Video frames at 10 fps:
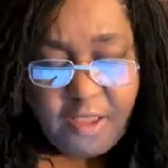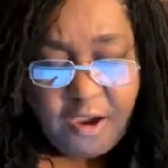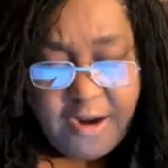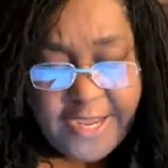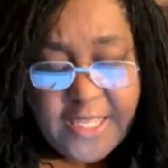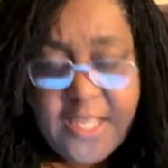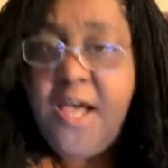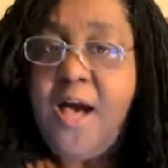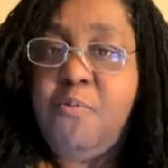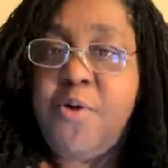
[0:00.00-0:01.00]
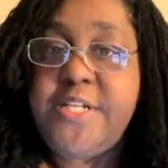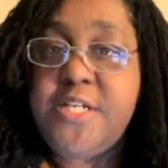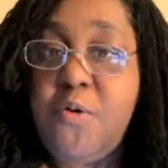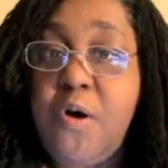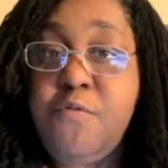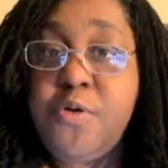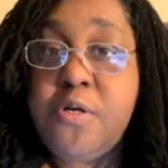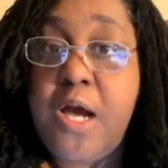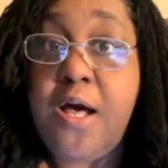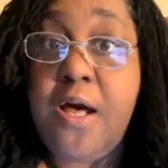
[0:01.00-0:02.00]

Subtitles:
All right. I wanted to go over